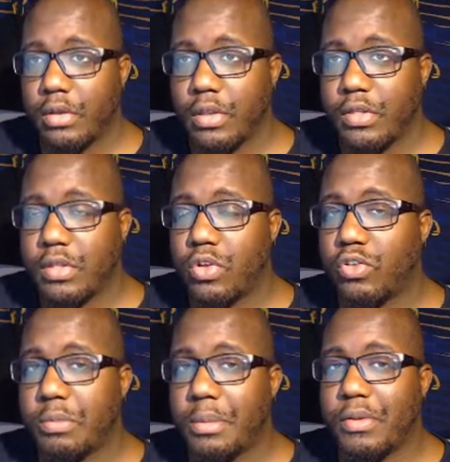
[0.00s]
those
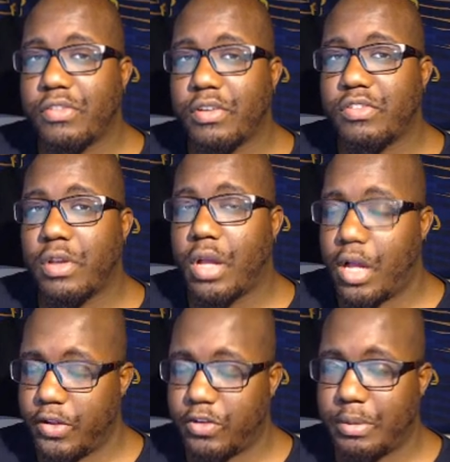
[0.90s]
memories start to
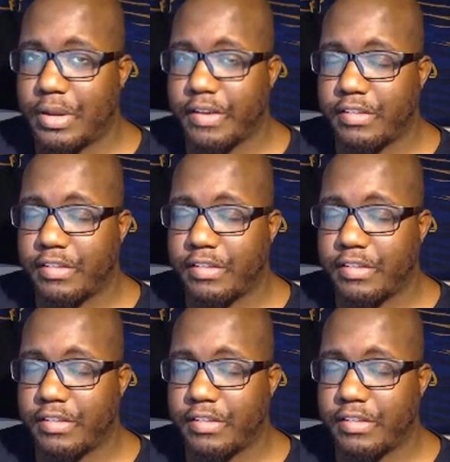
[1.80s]
alter because